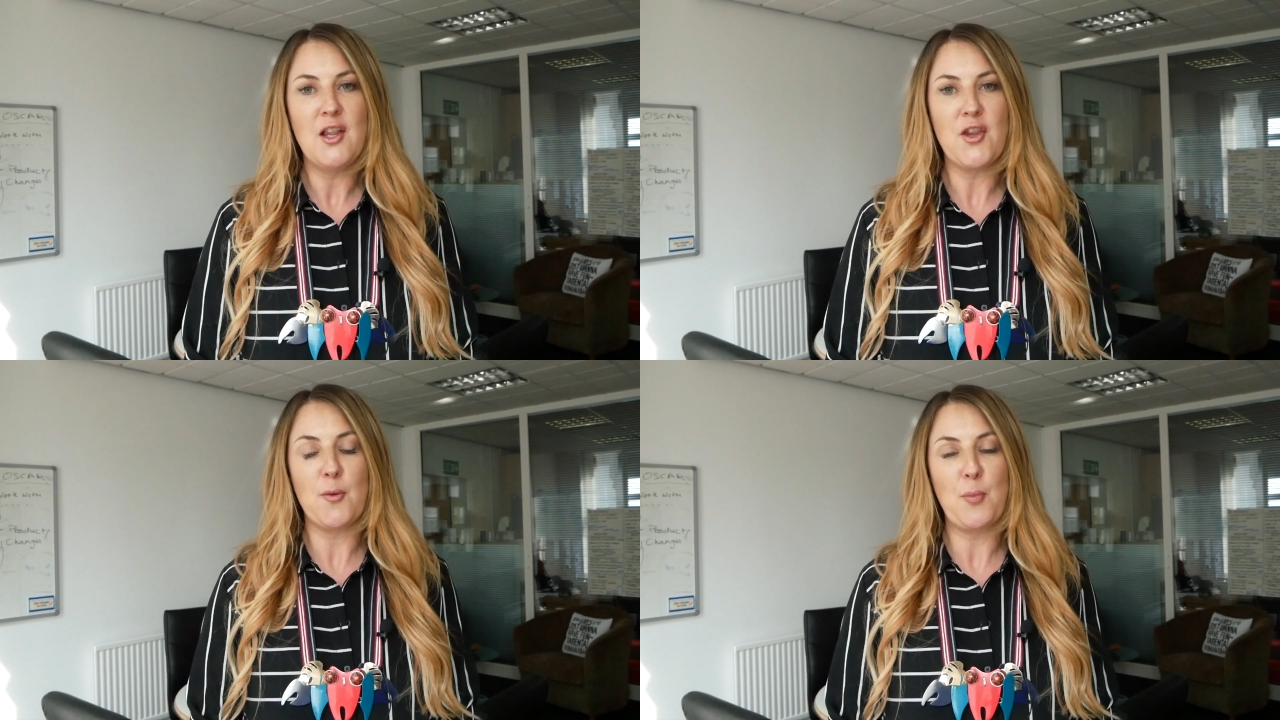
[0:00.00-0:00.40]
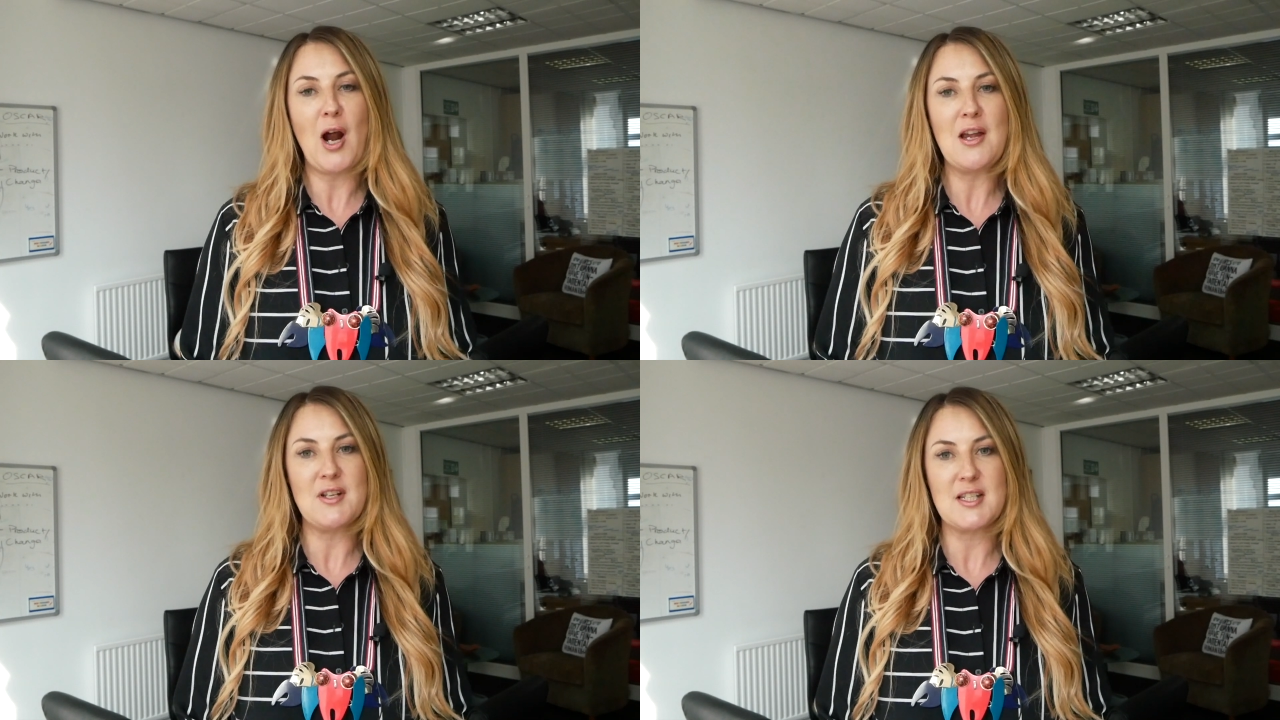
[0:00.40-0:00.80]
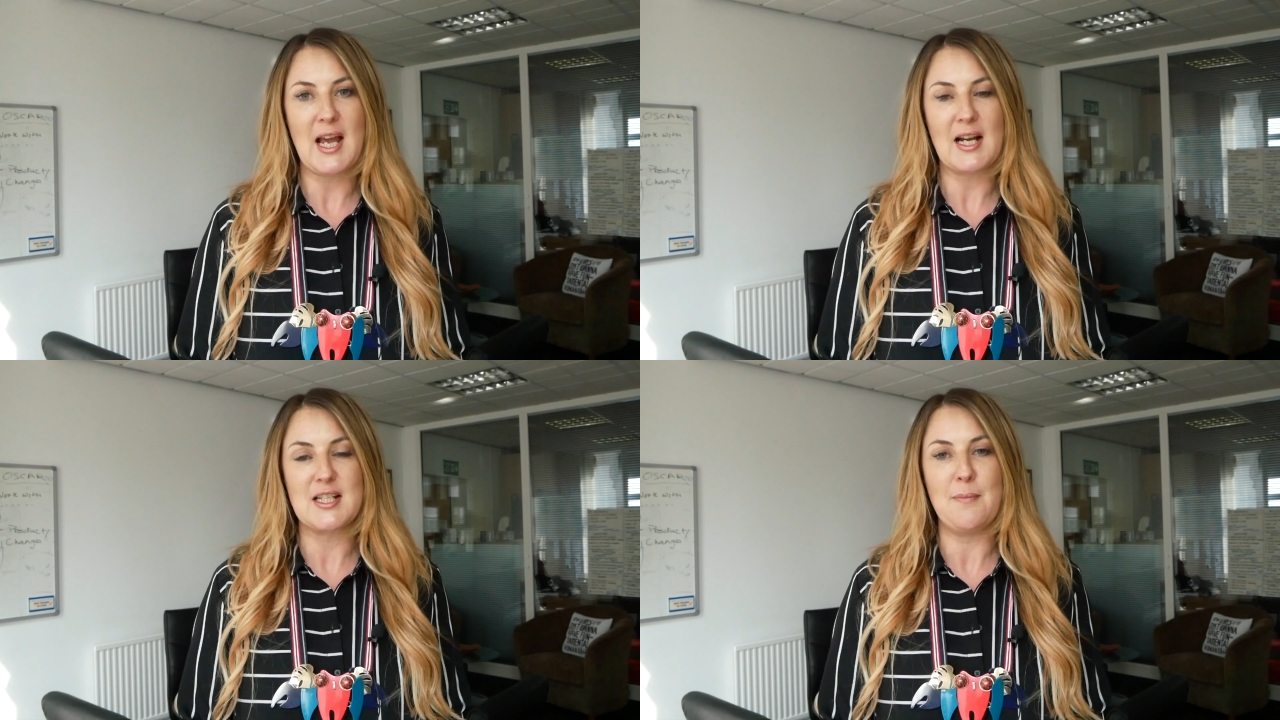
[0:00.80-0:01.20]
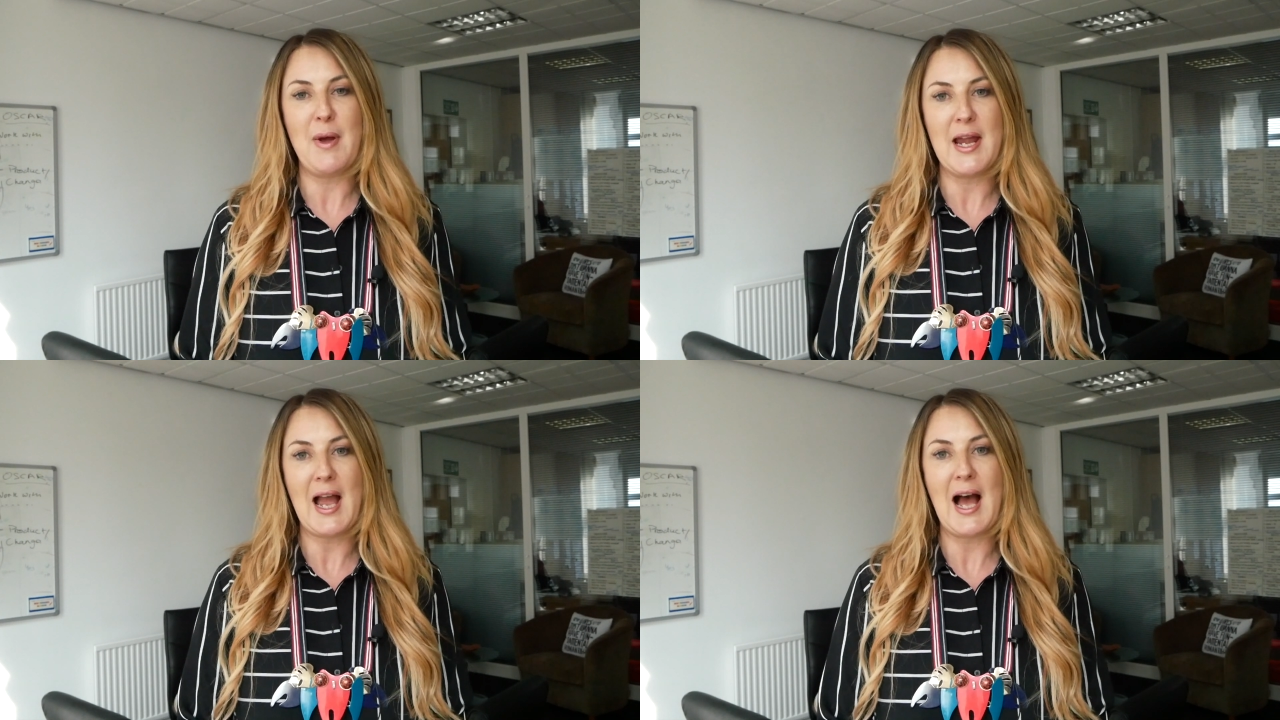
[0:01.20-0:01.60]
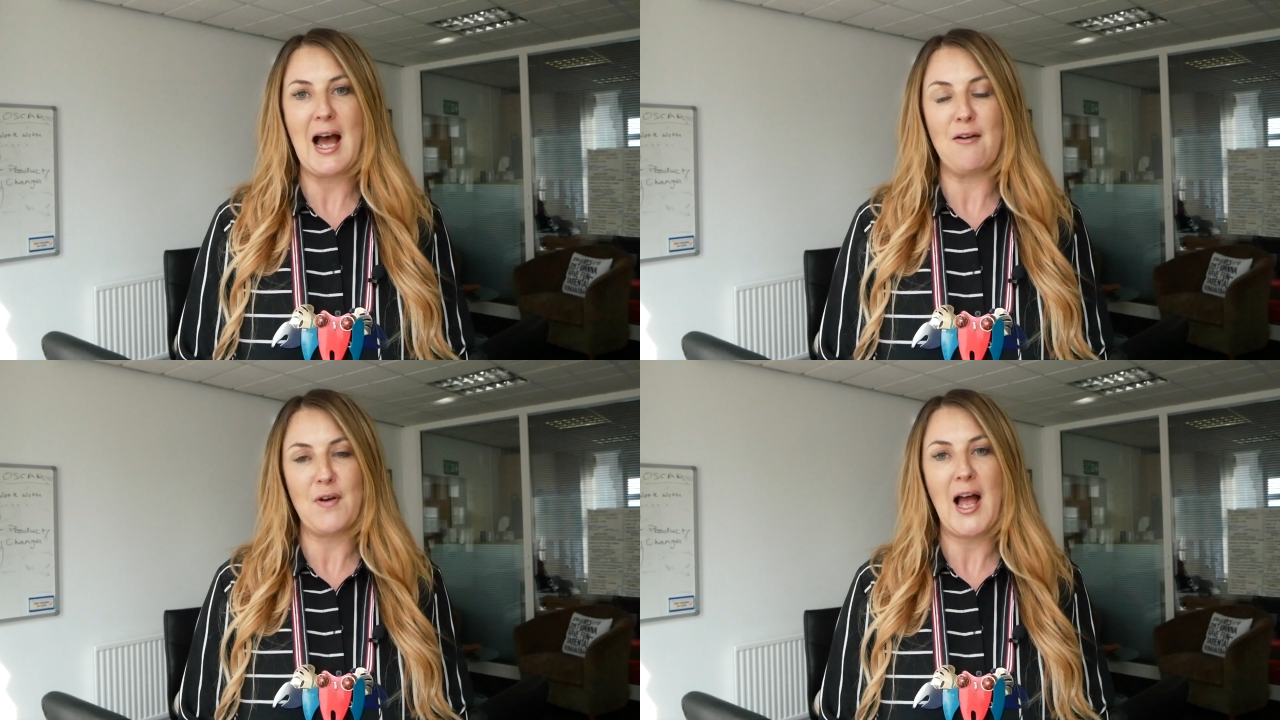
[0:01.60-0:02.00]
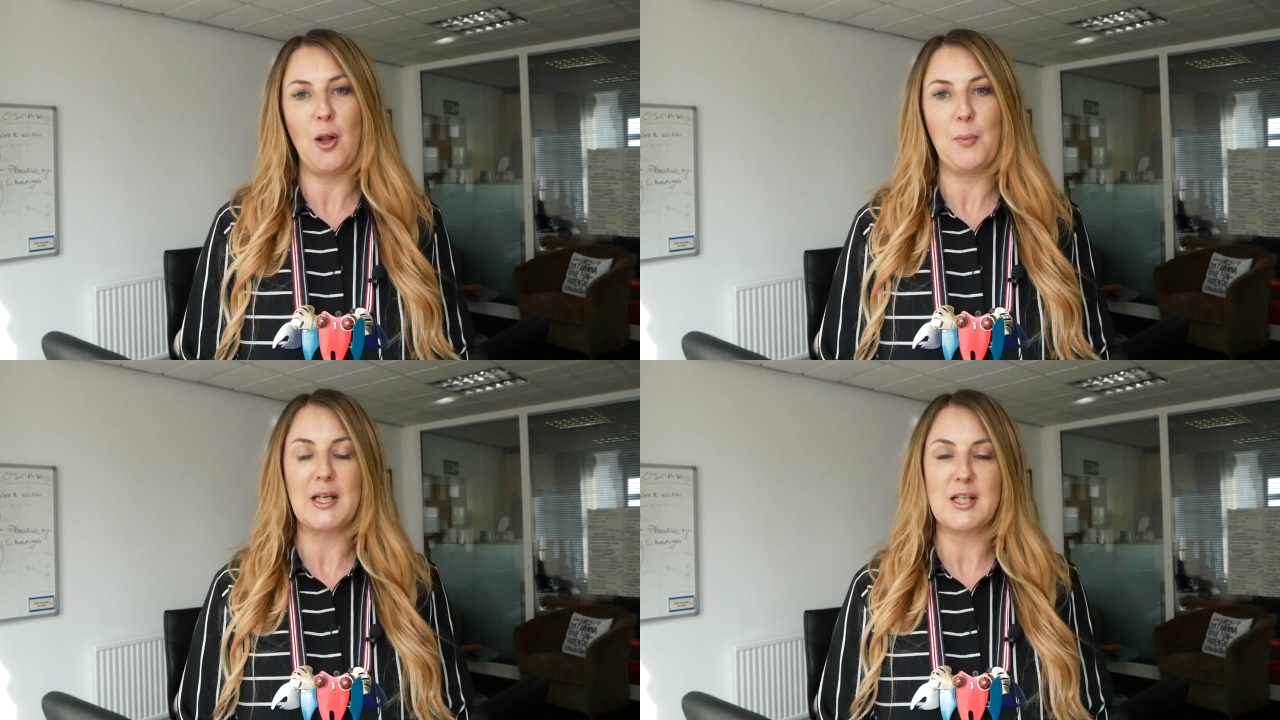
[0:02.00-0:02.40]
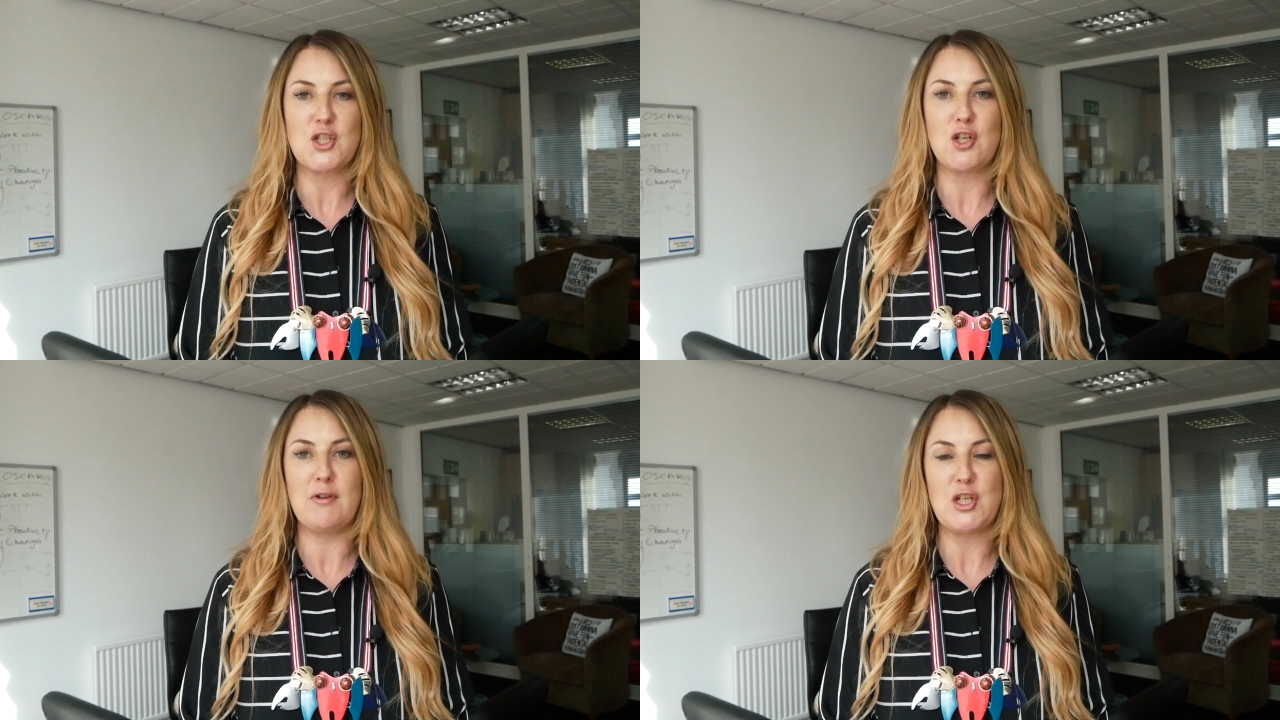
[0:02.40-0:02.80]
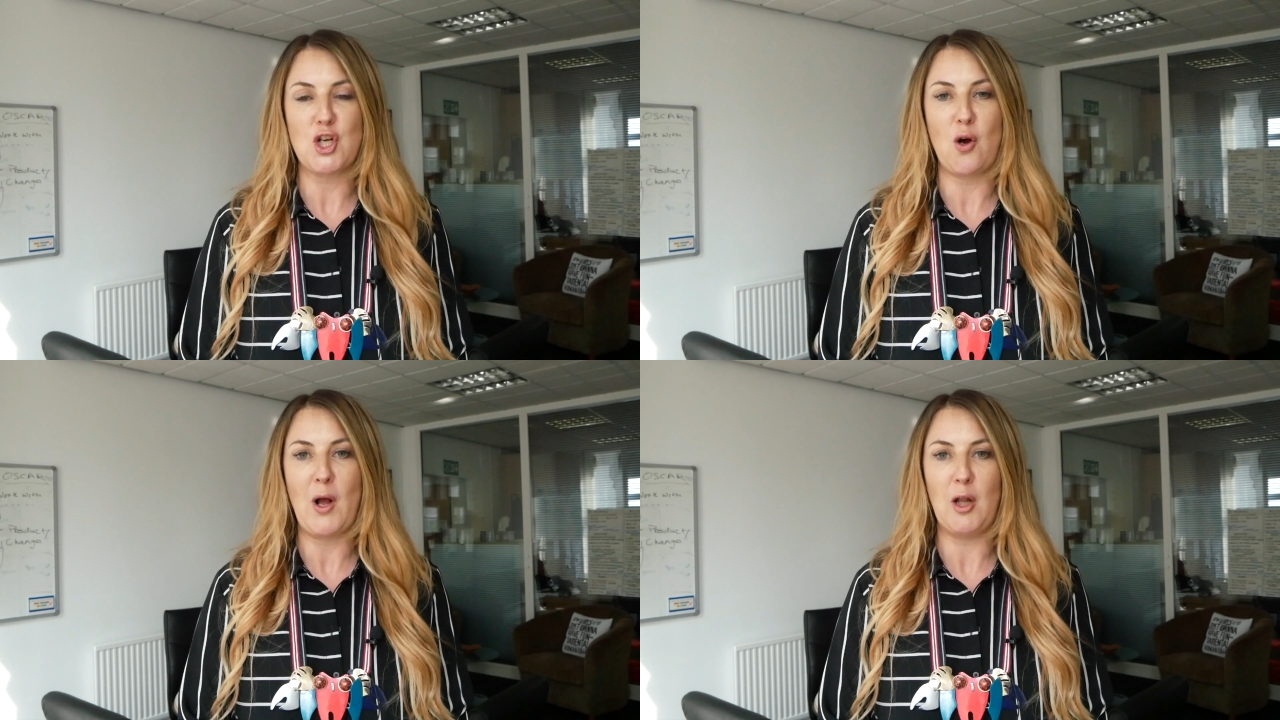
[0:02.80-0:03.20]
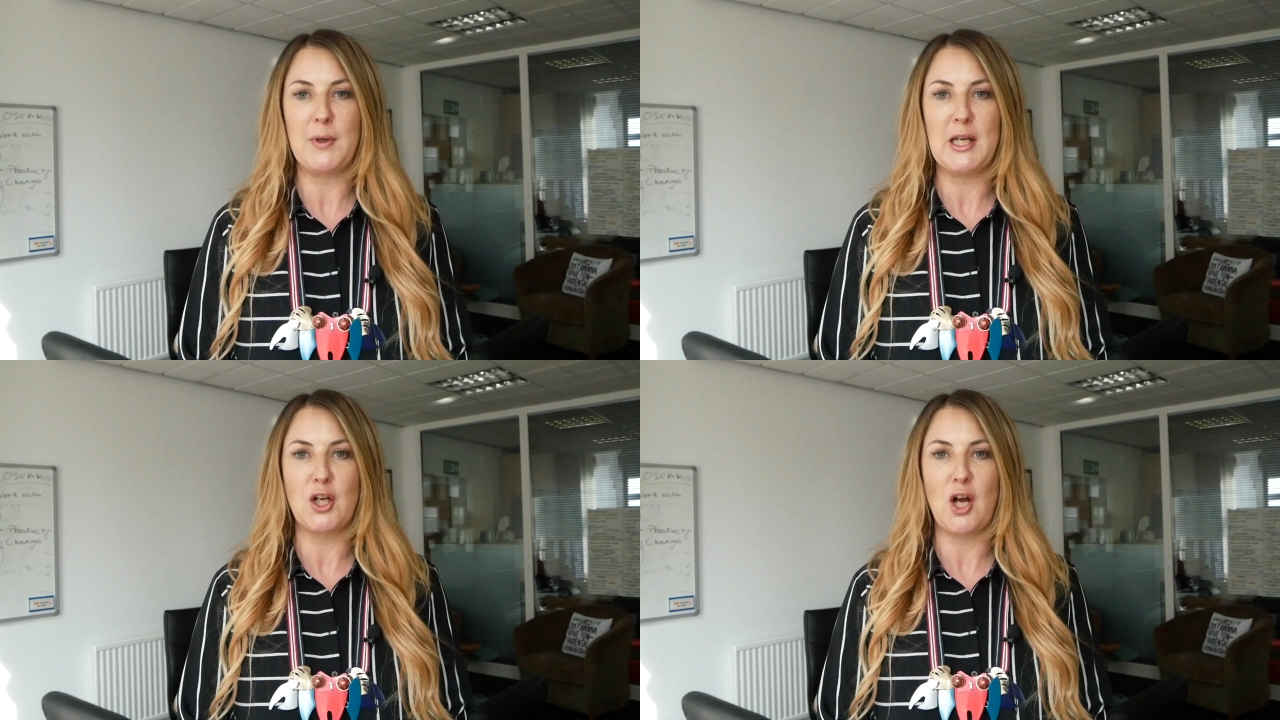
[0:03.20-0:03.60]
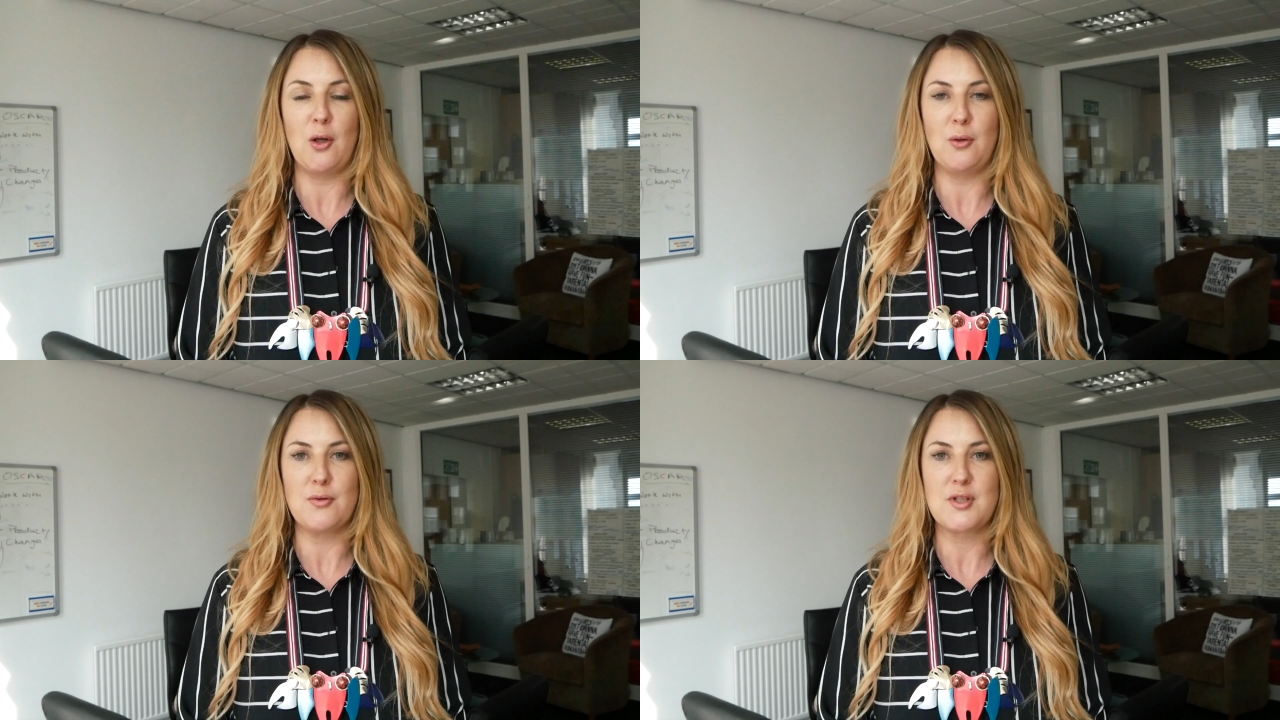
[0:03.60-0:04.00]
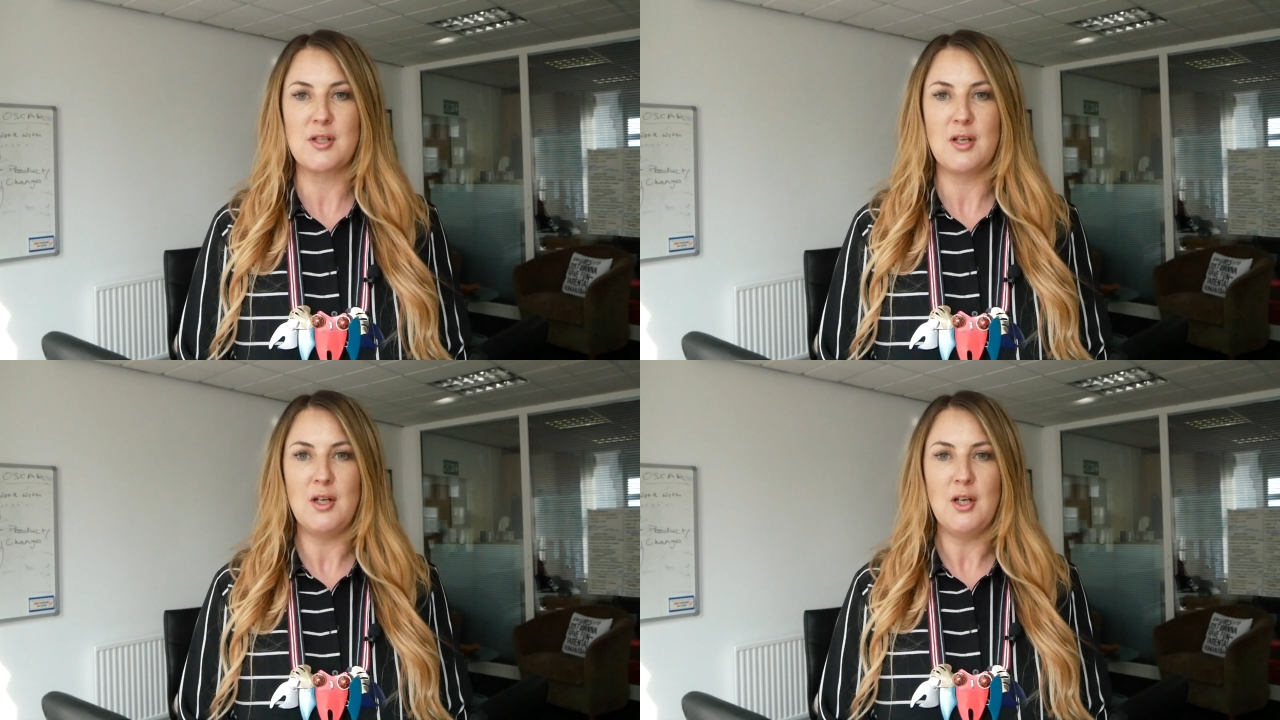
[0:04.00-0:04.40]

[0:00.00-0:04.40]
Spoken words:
that the private sector may have for helping us to reach our wellbeing goals.